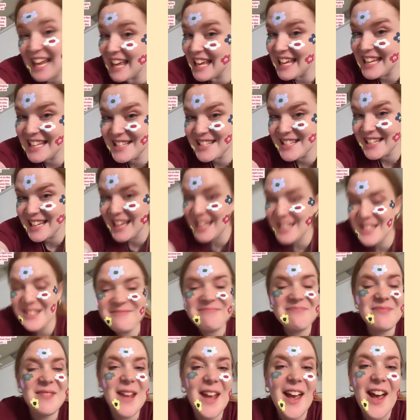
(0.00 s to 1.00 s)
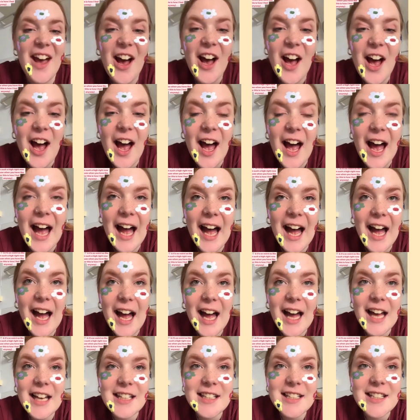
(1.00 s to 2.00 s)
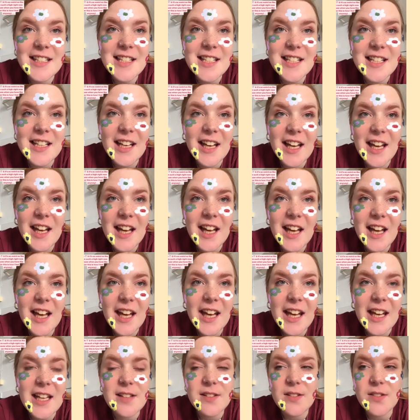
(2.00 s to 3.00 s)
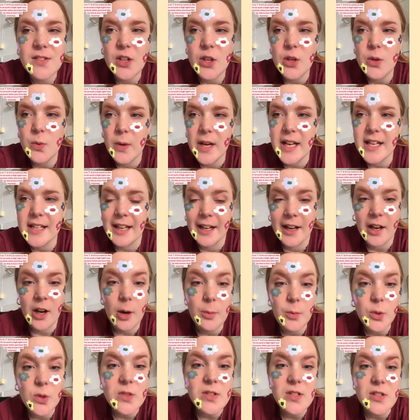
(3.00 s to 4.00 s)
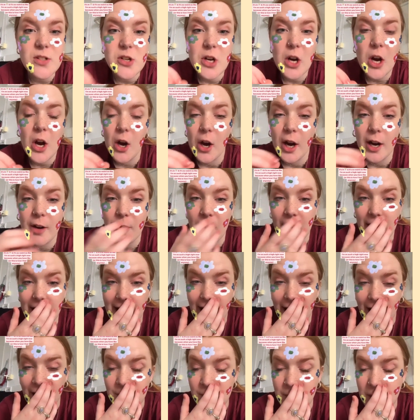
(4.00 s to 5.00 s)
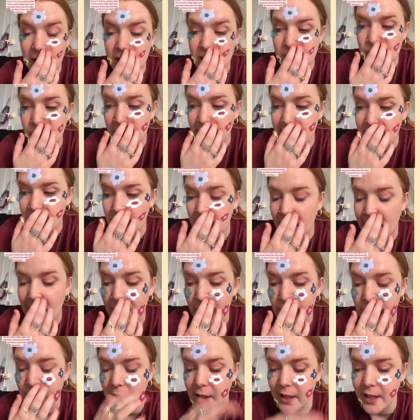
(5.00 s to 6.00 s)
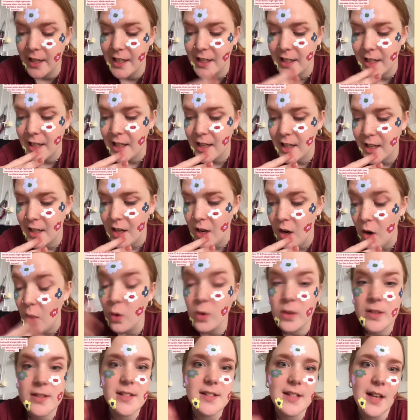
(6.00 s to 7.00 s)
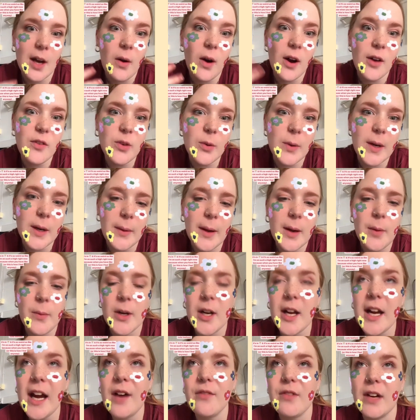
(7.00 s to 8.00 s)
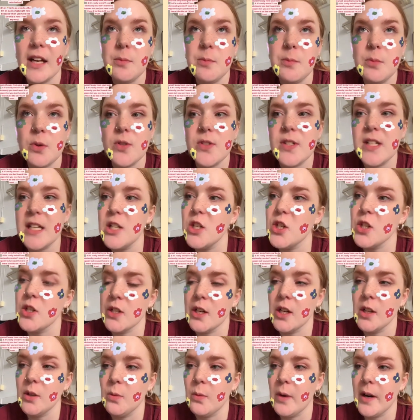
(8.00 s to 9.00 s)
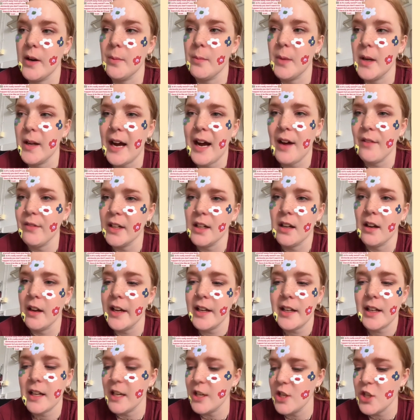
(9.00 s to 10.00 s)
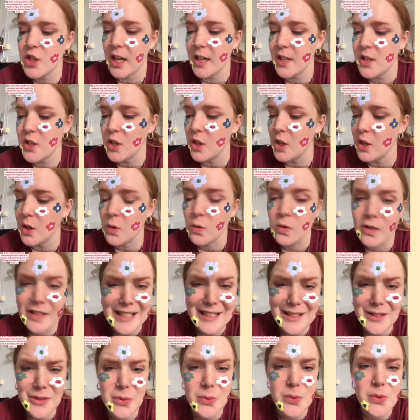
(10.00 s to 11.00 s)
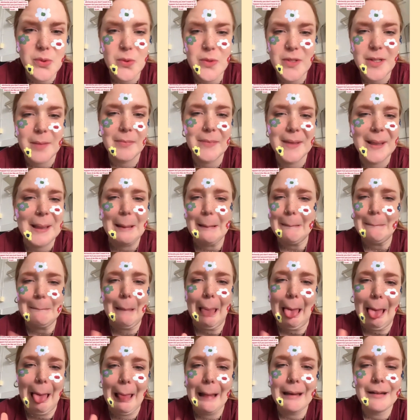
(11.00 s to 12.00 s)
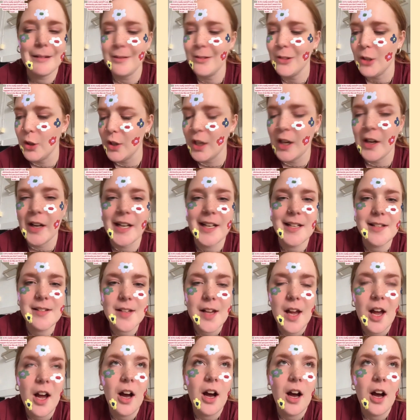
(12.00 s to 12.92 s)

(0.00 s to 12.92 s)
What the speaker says: It's in. And it's so weird. Like, I'm on such a high right now, because when you have like, or this is how I feel anyway, when I have any procedure done where I'm not having like an injection or needles or something, not nice,